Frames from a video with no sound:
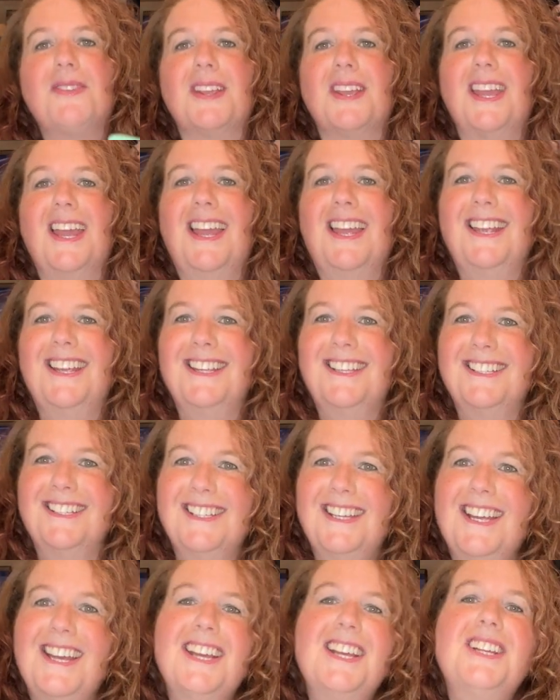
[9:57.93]
Okay.
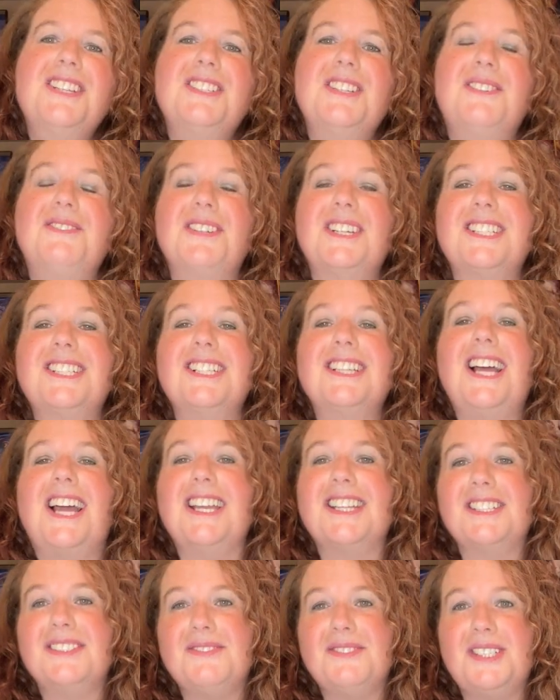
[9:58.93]
Don't forget to
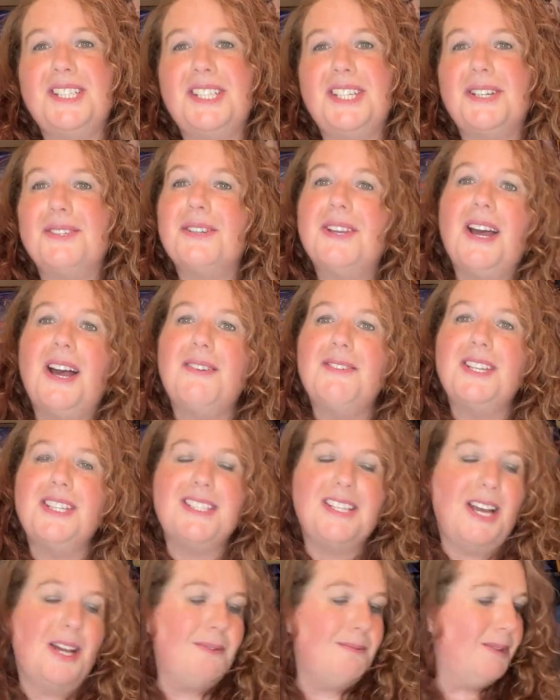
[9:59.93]
like the video,
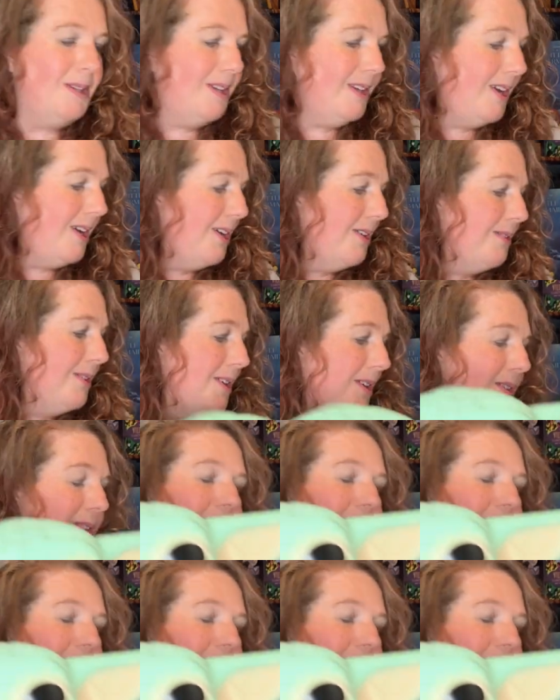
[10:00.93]
comment down below what do